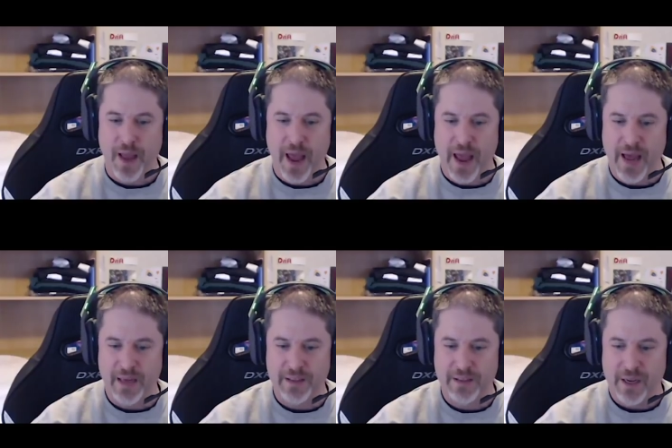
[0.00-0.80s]

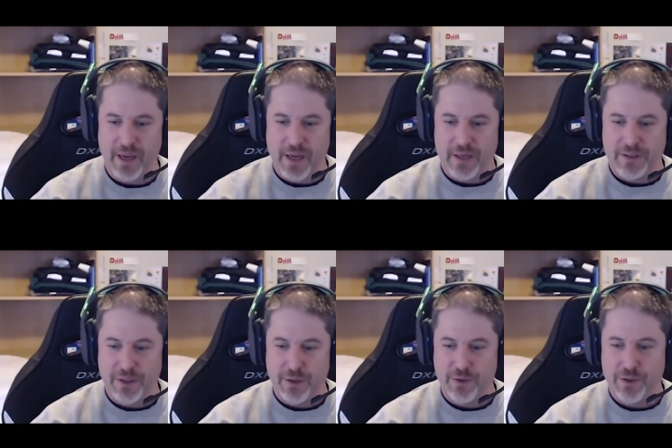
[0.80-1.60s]
and
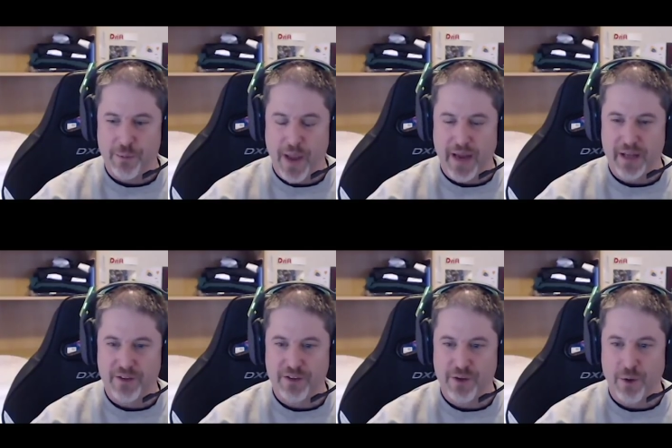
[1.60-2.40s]
to to make it
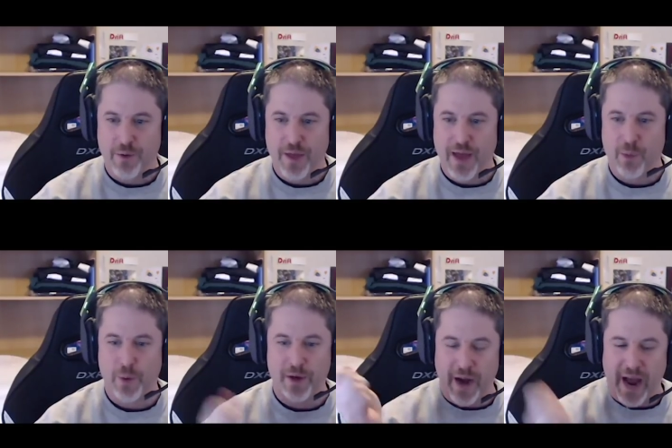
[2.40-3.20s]
so that
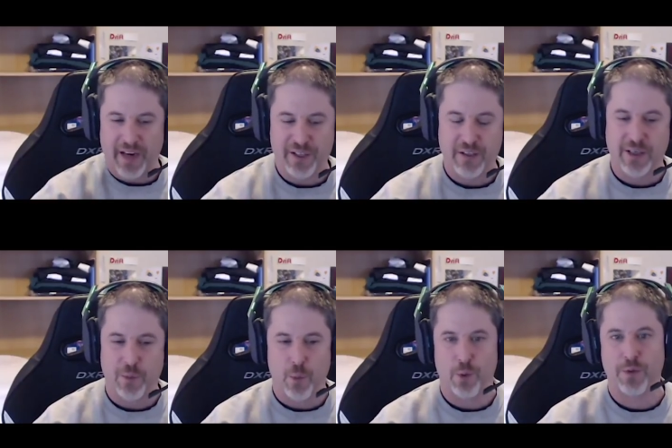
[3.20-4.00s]
when you're actually
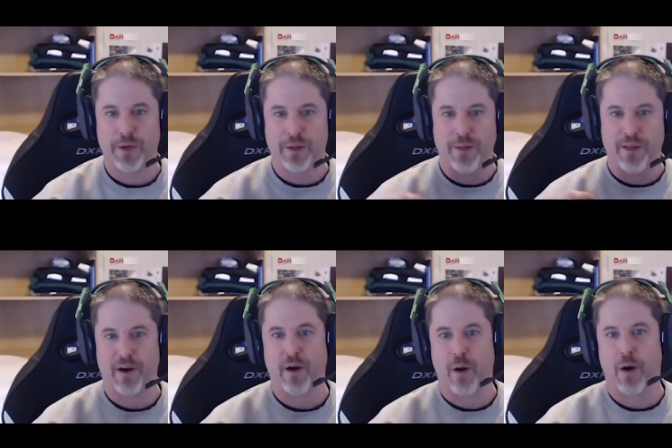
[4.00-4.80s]
wounded,
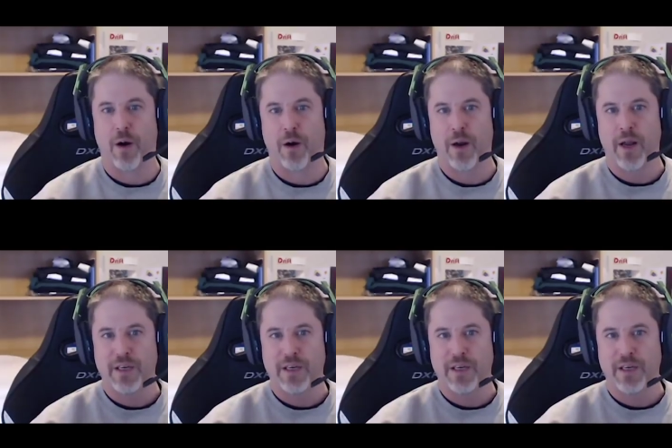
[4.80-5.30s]
there are